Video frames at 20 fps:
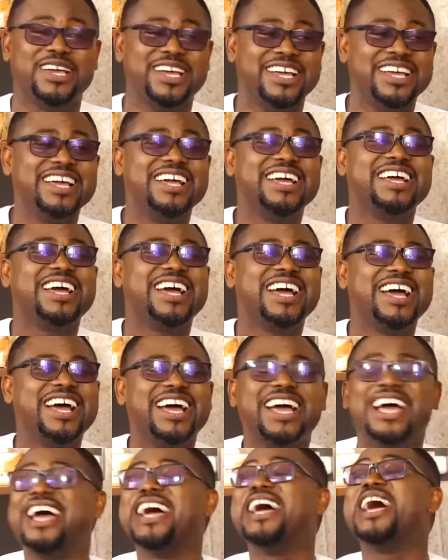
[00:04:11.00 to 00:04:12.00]
sasa na hade
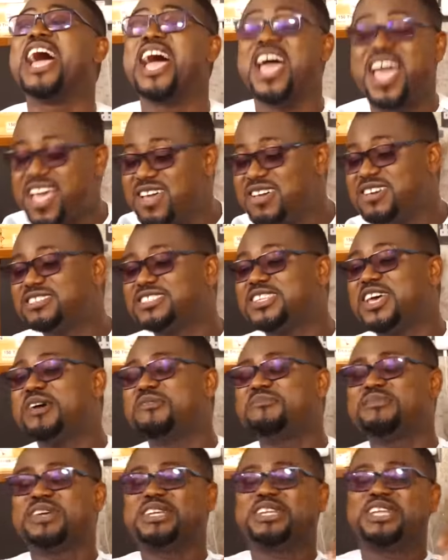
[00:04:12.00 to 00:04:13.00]
we de wa. Eh
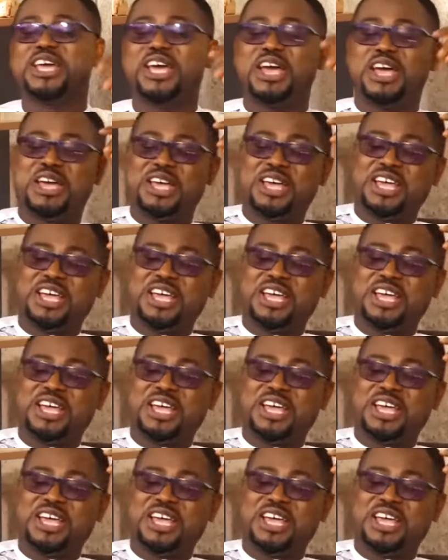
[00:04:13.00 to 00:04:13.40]
se me de.